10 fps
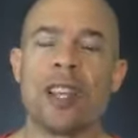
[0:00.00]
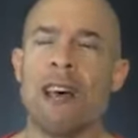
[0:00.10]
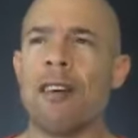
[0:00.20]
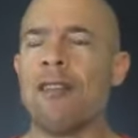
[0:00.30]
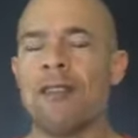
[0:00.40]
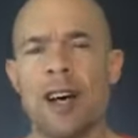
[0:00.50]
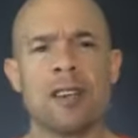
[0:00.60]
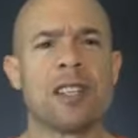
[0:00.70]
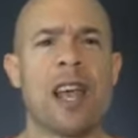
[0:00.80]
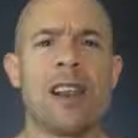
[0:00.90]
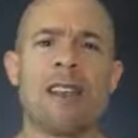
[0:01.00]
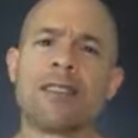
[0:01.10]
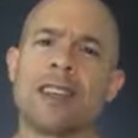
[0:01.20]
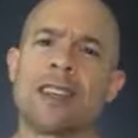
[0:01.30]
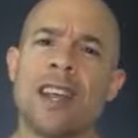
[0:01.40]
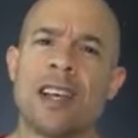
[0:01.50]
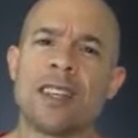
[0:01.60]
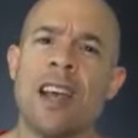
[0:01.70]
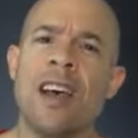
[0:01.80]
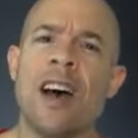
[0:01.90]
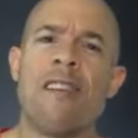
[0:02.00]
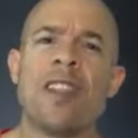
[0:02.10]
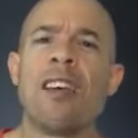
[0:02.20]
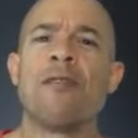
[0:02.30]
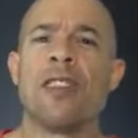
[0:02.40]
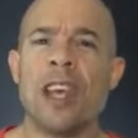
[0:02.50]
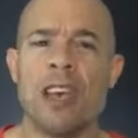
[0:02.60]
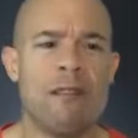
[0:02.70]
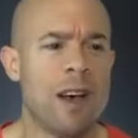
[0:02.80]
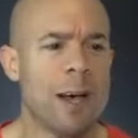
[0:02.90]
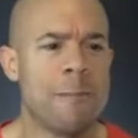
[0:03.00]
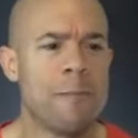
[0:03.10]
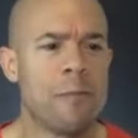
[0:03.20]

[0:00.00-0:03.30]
level of understanding of success. They have